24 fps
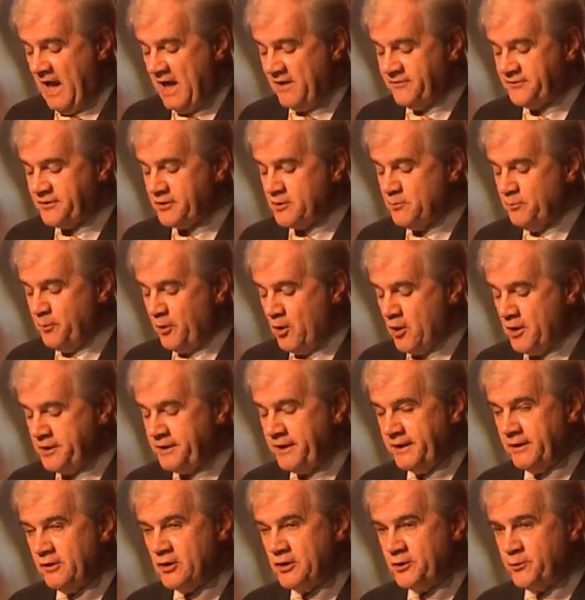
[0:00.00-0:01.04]
after
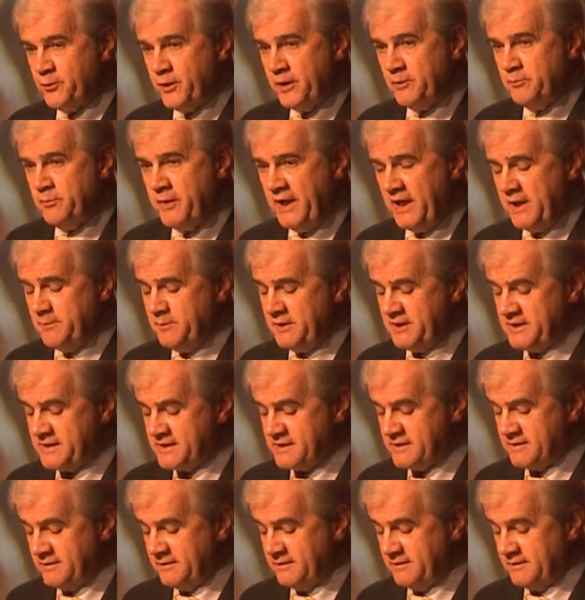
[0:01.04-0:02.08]
aborting her twin
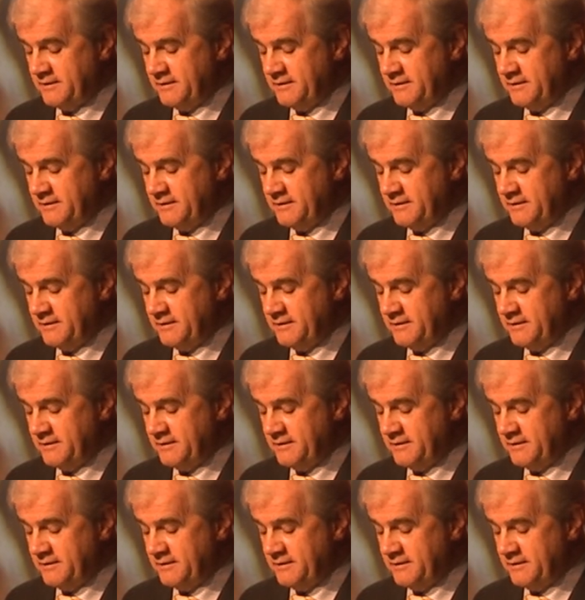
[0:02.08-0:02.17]
babies.